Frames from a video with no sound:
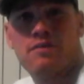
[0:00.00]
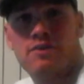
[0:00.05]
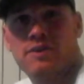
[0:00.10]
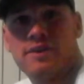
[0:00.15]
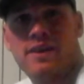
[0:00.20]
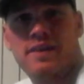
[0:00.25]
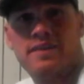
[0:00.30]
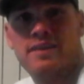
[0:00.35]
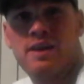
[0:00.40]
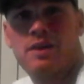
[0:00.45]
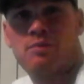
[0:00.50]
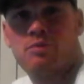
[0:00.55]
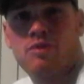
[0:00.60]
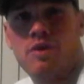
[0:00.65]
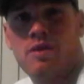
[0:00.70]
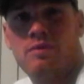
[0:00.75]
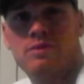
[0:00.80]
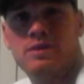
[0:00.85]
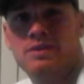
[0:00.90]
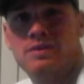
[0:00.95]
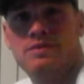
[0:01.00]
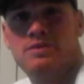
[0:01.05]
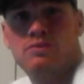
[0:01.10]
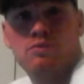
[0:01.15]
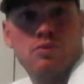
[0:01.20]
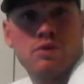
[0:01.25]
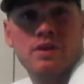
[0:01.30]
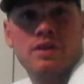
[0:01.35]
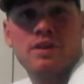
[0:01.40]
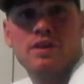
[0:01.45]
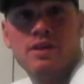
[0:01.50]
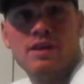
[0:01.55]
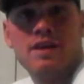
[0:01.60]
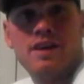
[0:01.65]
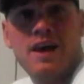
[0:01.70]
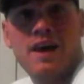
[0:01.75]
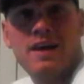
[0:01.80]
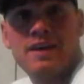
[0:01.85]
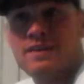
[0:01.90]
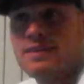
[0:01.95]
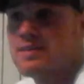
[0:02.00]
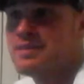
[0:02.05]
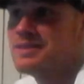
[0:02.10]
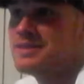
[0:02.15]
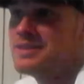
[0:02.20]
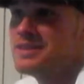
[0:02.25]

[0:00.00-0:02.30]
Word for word: never done that I'm probably really good at.